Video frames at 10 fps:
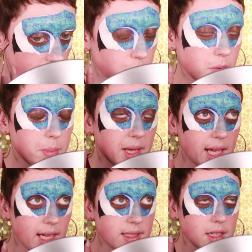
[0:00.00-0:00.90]
it would be
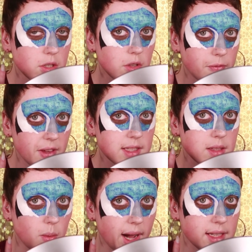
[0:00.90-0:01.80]
easier to fix
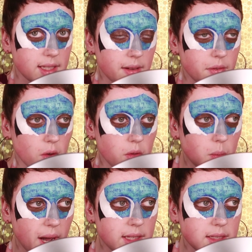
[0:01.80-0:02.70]
the white, even though the
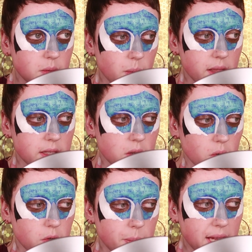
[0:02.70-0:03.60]
white is the one that's
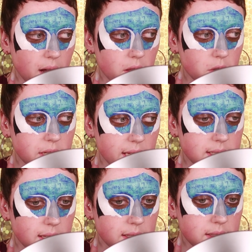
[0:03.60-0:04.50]
going to be colored
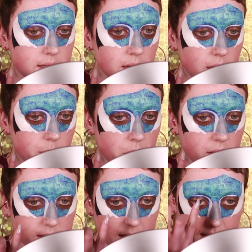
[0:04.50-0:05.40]
easiest.
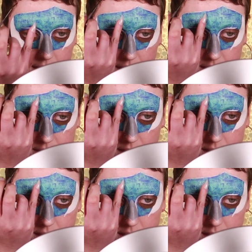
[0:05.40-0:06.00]
Because like this